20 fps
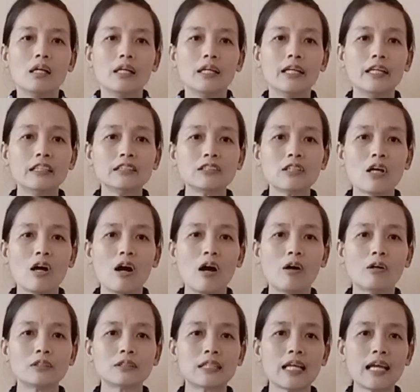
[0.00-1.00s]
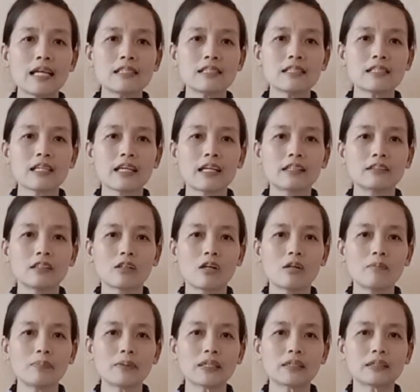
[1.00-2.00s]
Here's how tense can
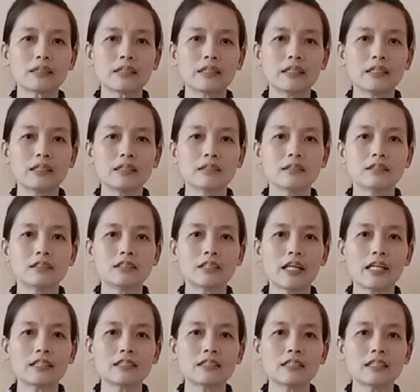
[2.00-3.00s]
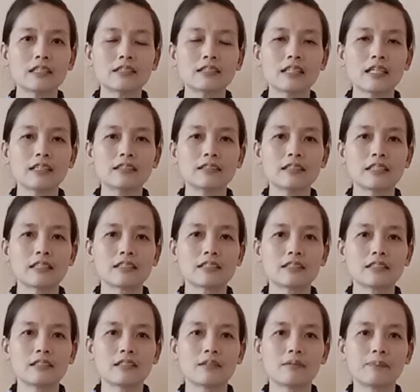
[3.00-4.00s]
completely change a
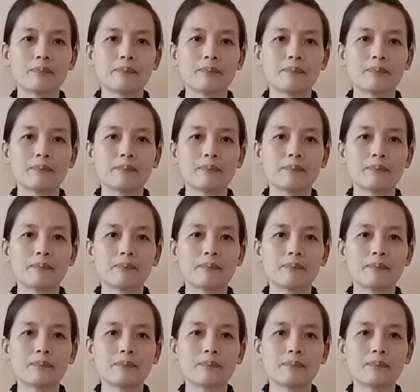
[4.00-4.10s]
sentence.